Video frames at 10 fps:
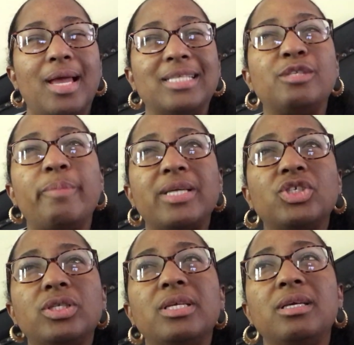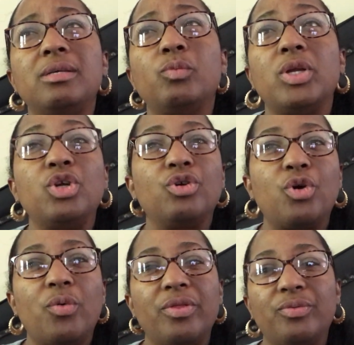Especially when you're
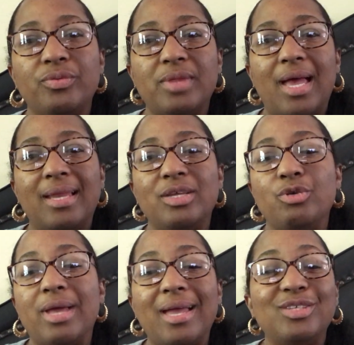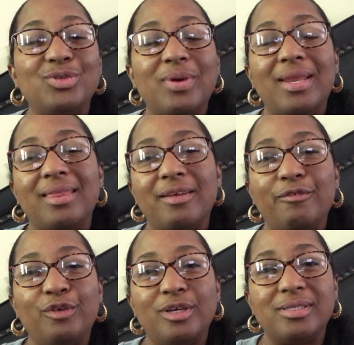going through that and you can't do anything
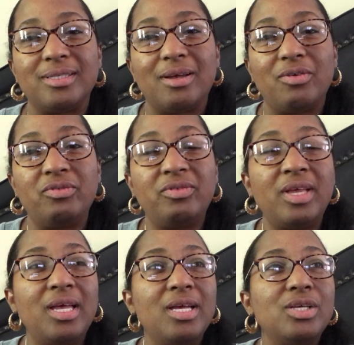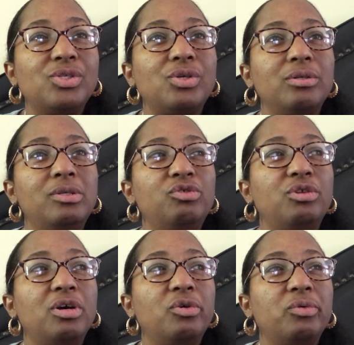for yourself. So
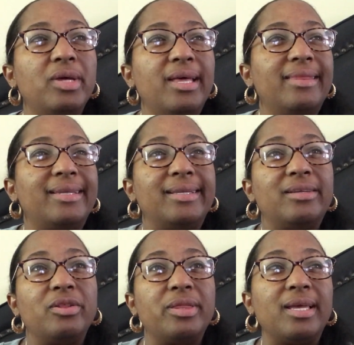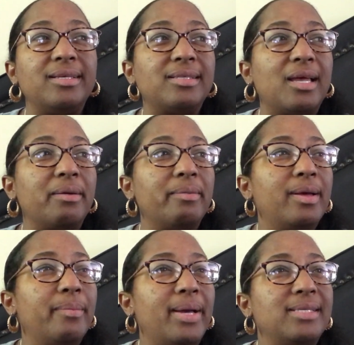the little things, like
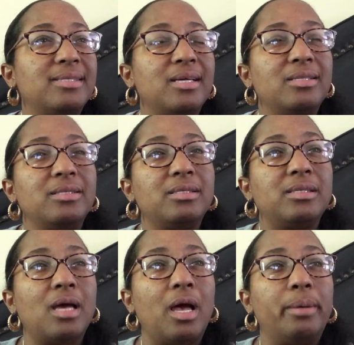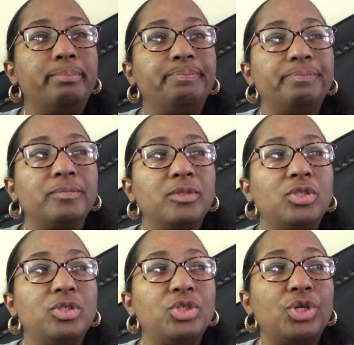my son's
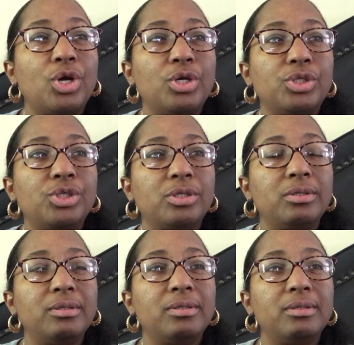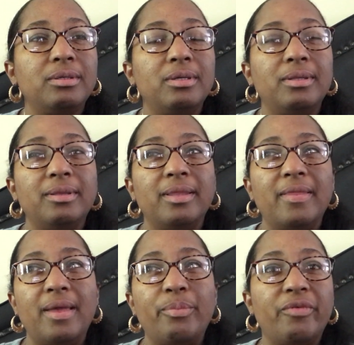church,
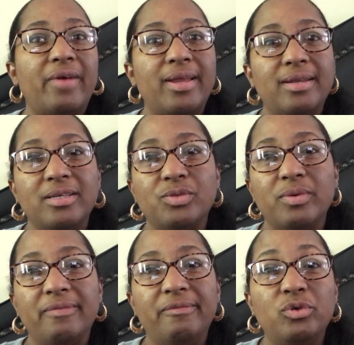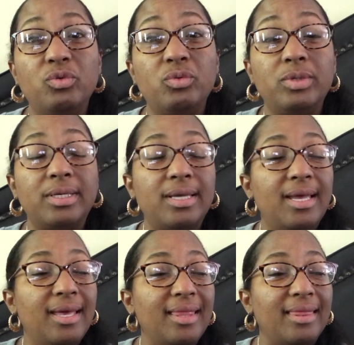they provided us with food.
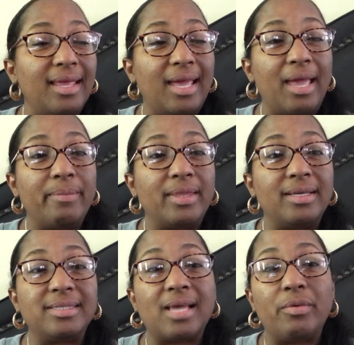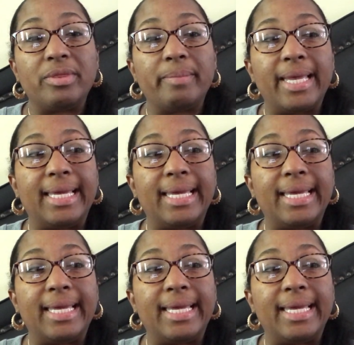They came and they sat with my